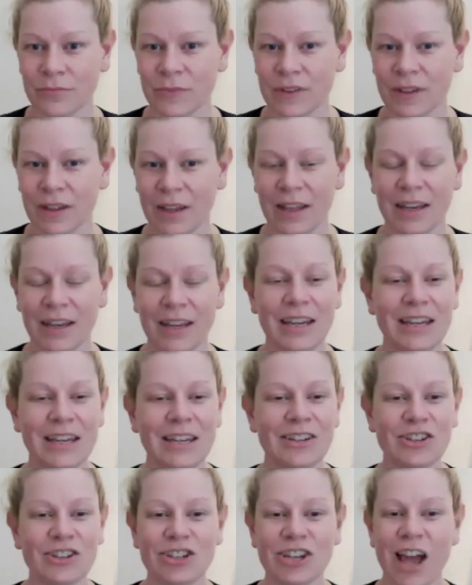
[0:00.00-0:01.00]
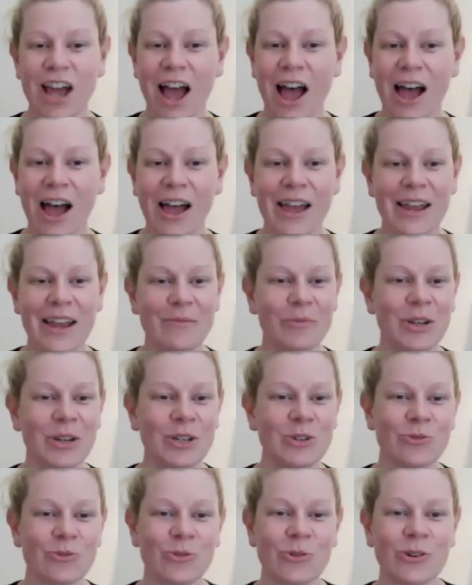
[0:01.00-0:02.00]
And each time we
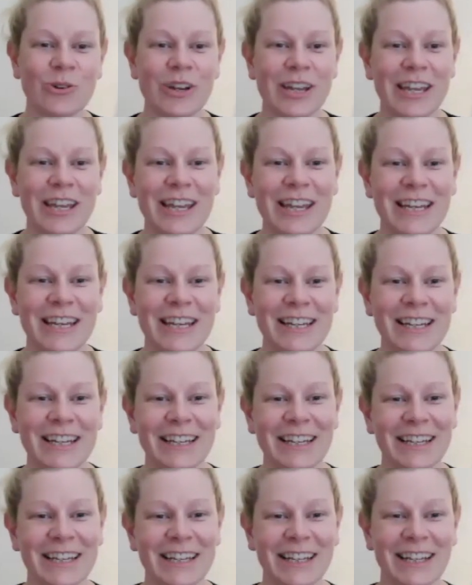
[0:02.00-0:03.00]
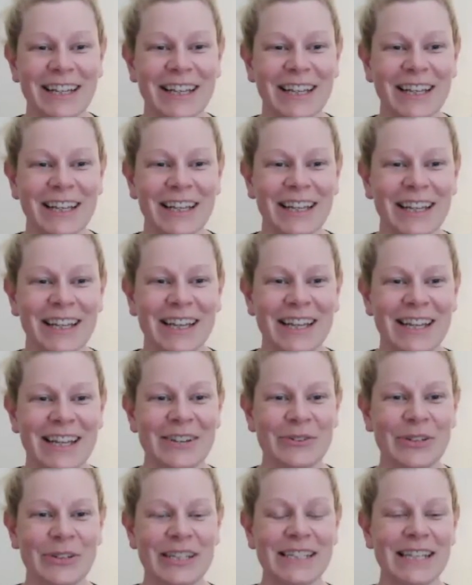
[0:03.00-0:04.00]
draw in,
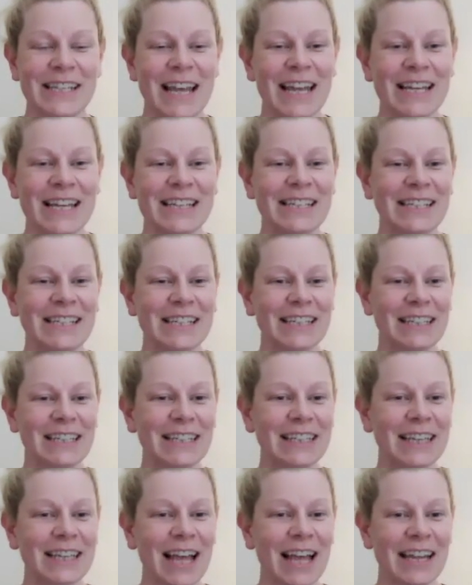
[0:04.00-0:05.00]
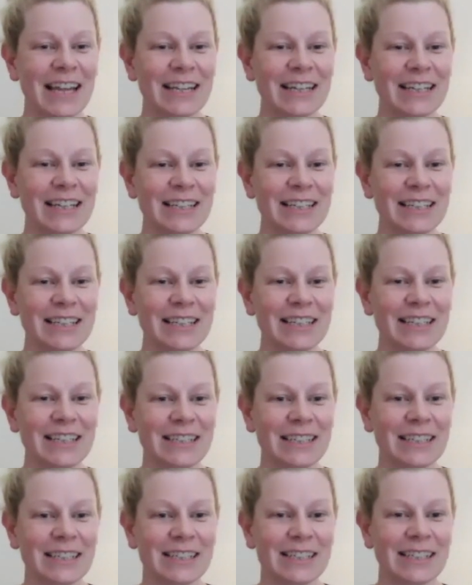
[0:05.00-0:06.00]
we send a little light,
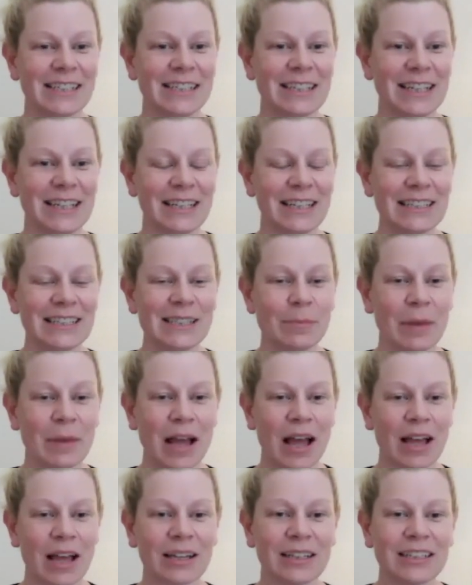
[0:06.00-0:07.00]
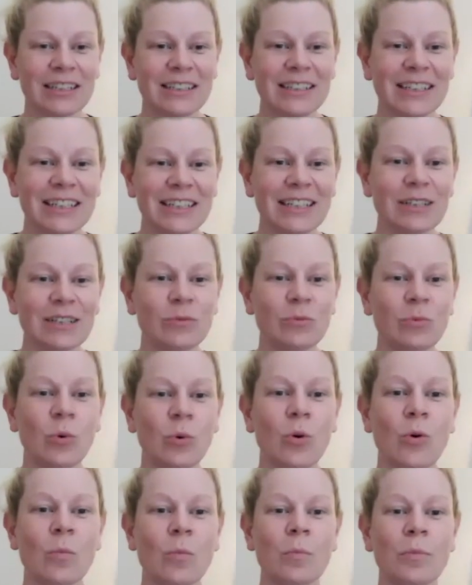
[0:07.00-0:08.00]
a little sparkle, a little
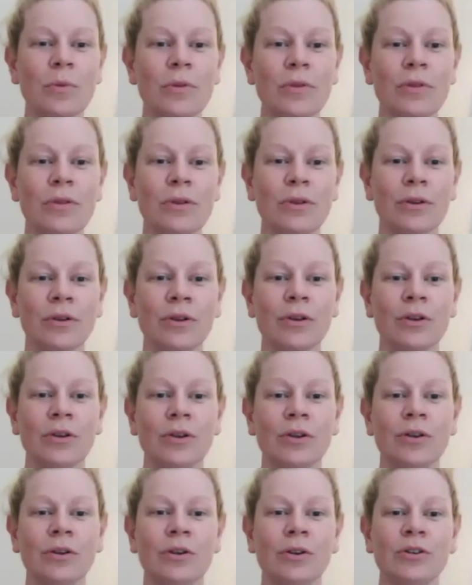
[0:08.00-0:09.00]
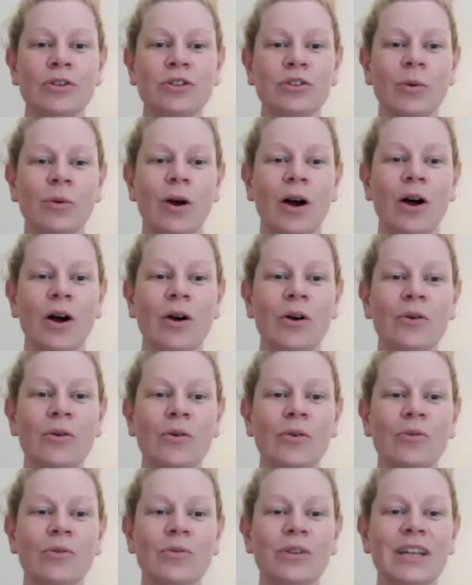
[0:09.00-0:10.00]
warmth to our
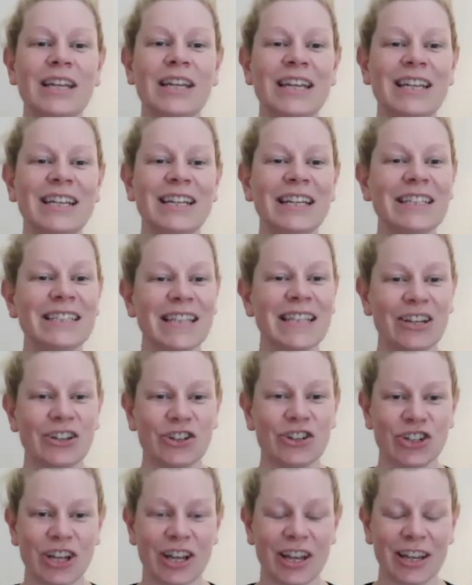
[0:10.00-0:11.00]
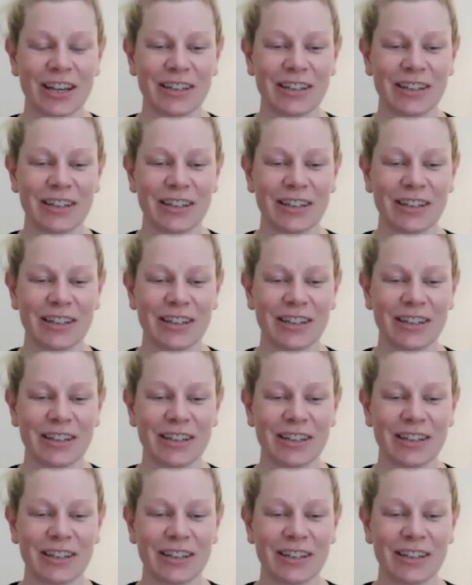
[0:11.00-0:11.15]
own inner sunshine.